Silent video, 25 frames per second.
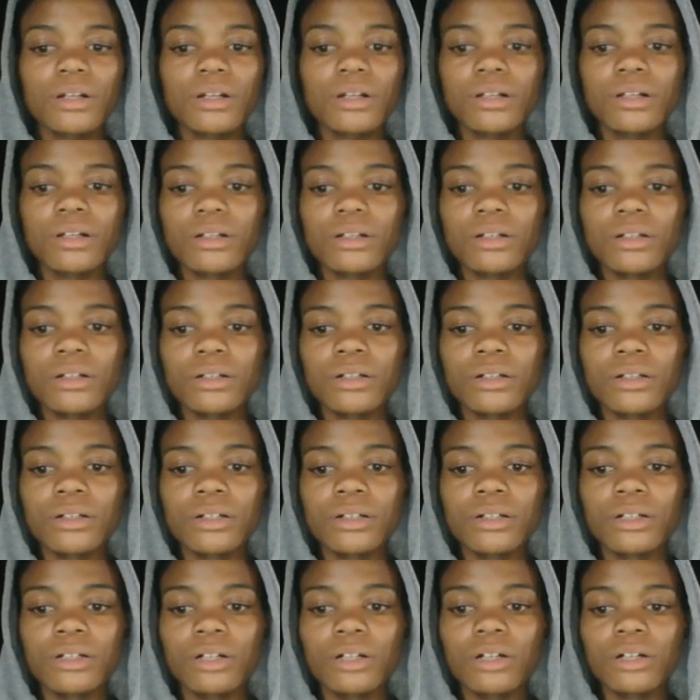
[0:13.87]

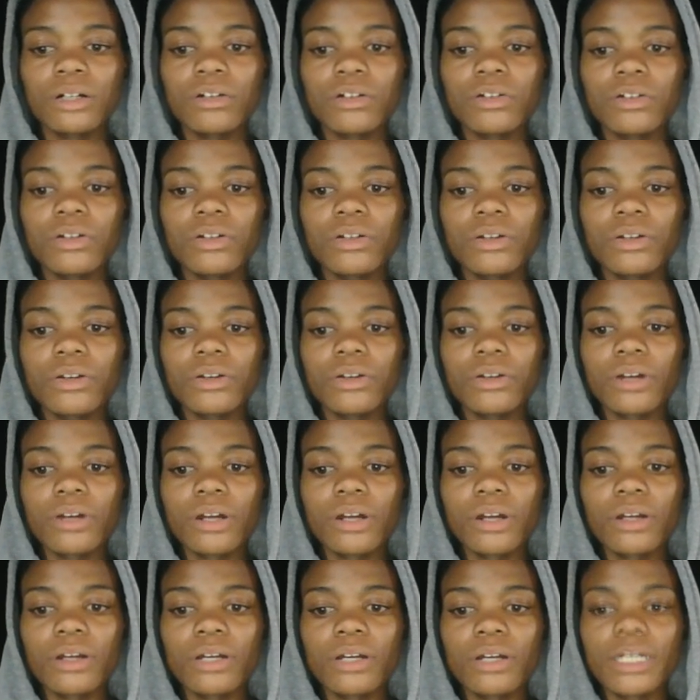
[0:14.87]
on
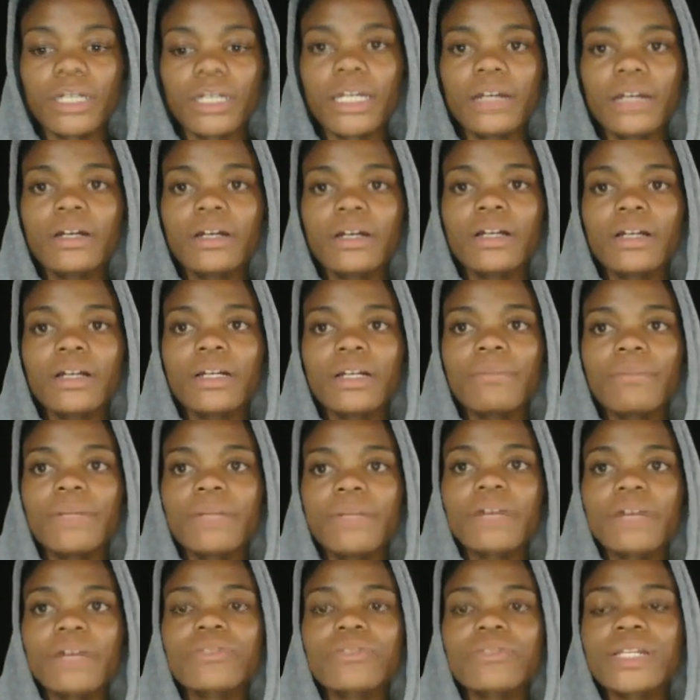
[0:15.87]
the
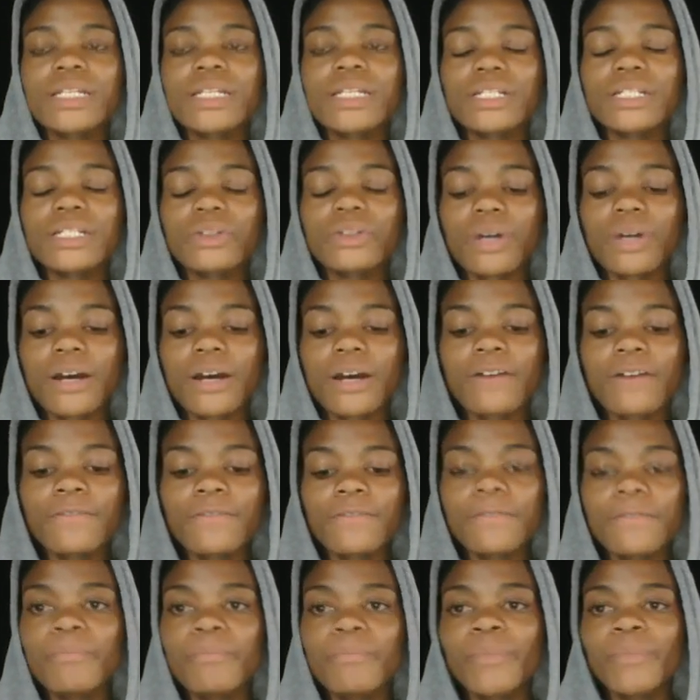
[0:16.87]
browser that you have,
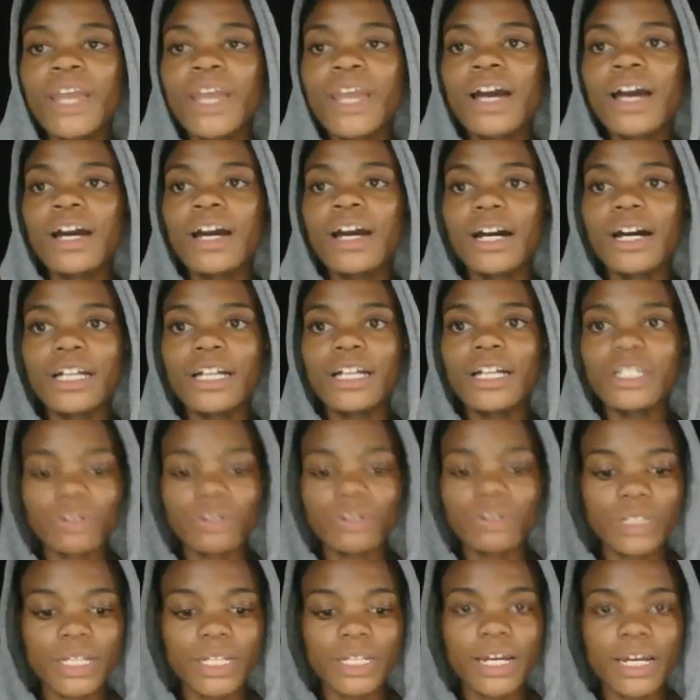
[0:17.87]
and you
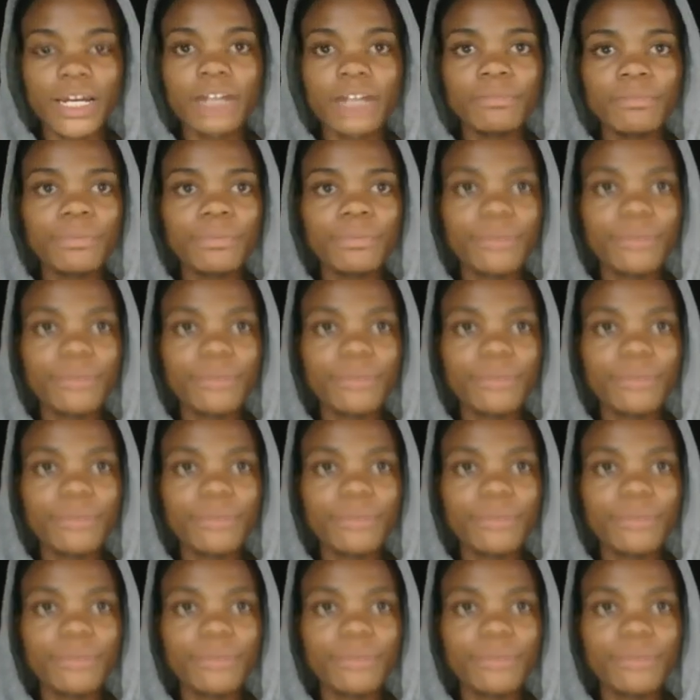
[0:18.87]
type